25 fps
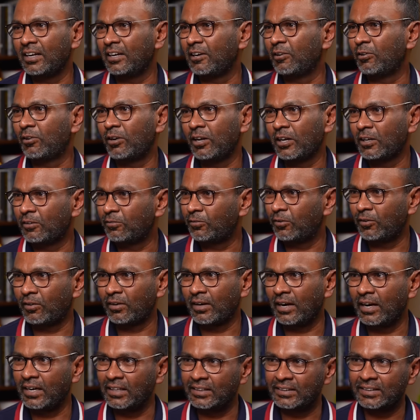you know, like for
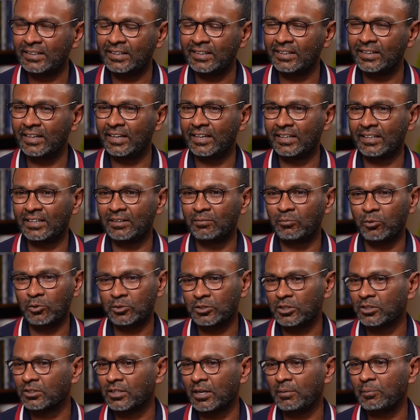anything, like
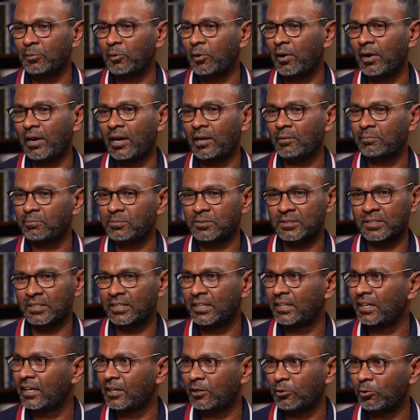most of the time you end up
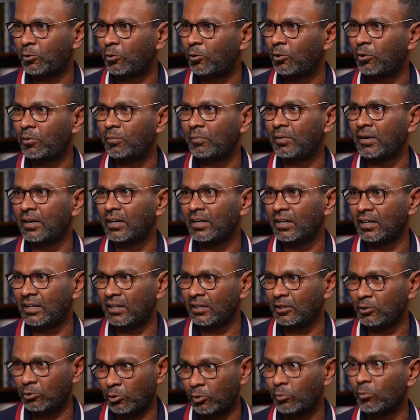sitting at home and
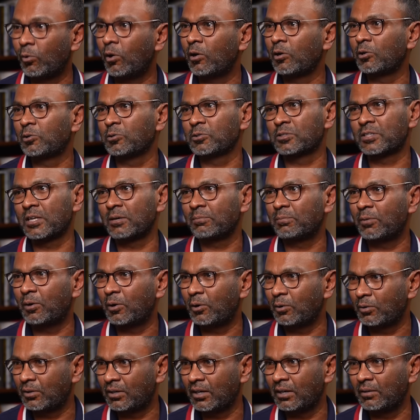you don't want to step
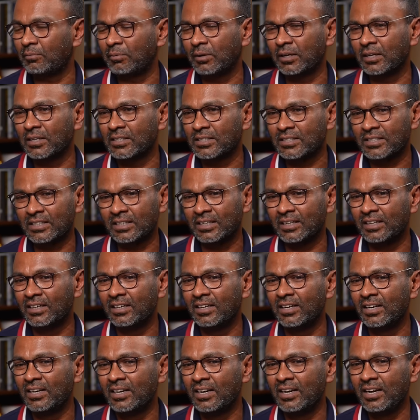out because at
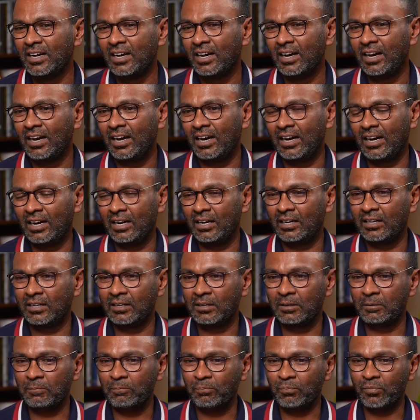
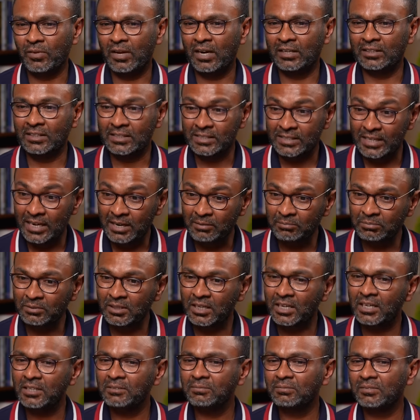the same
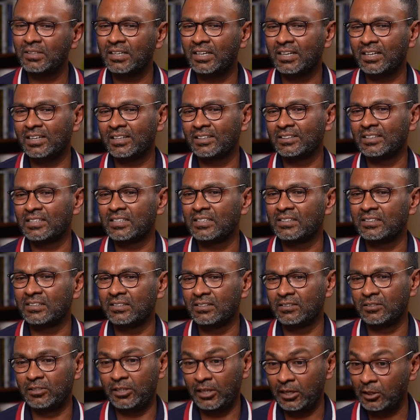time,
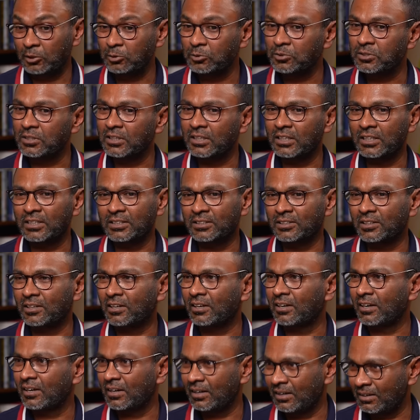the tier two cities
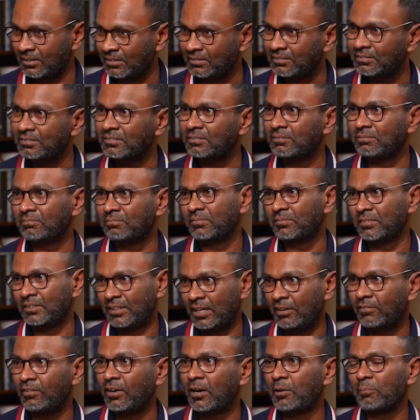are
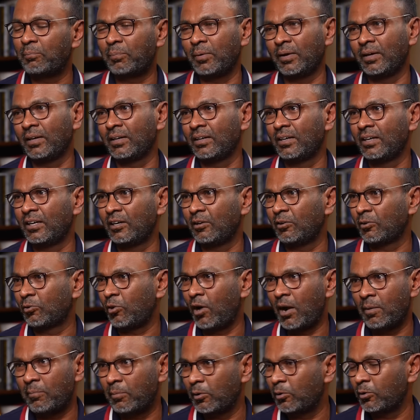developing, you know,
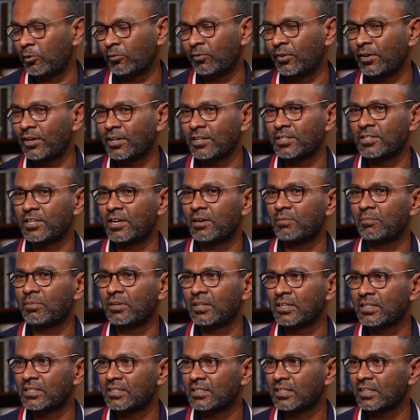Coimbatore, for example,
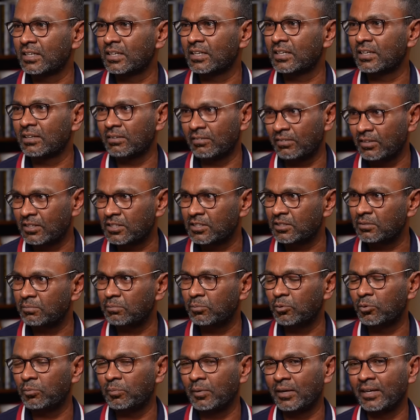it's a
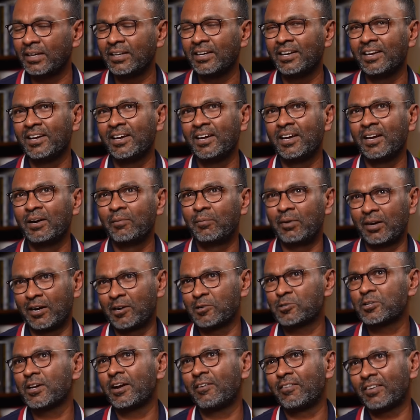booming, but
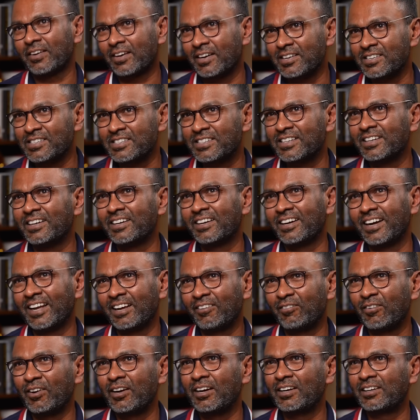also I have a concern,
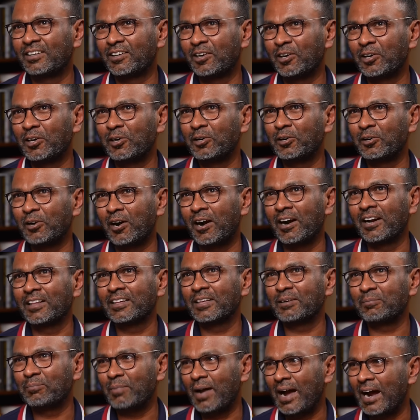like, will it turn into
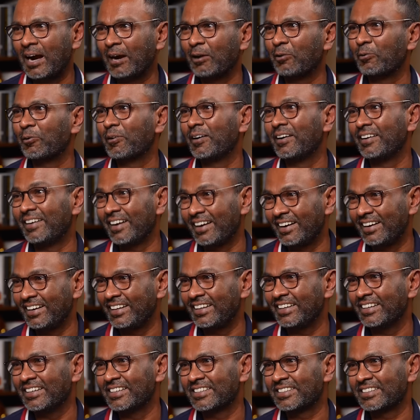another Bangalore in 10
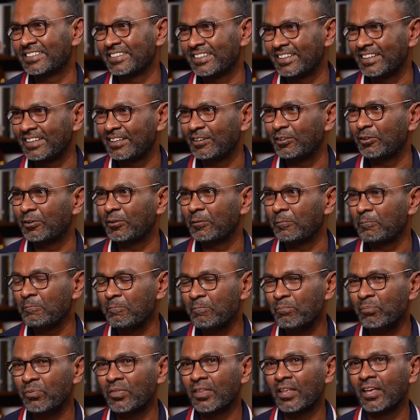years? You know,
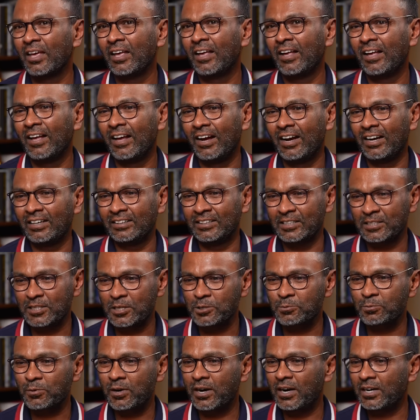this
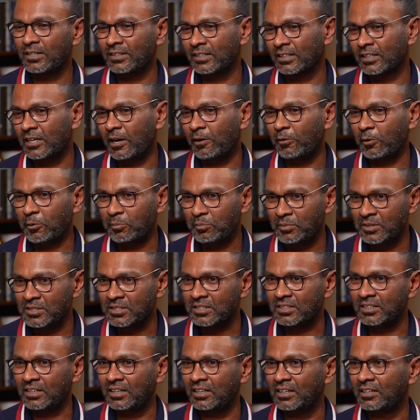is where the
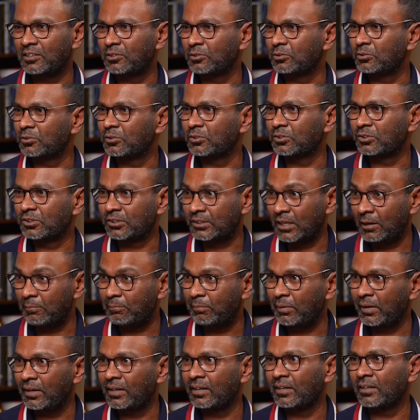governments need to
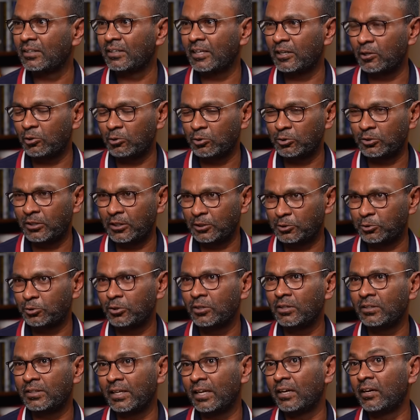step in. They don't, they
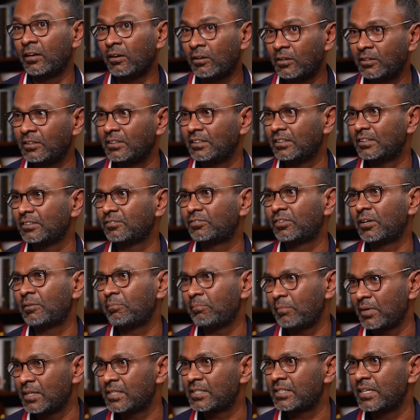shouldn't, they learned
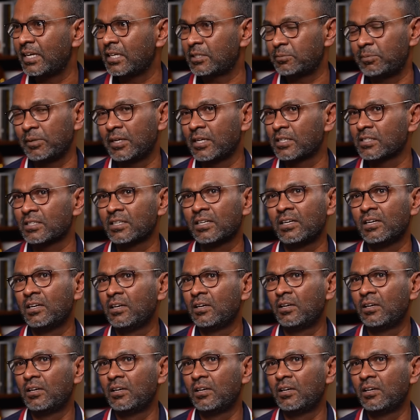from mistakes because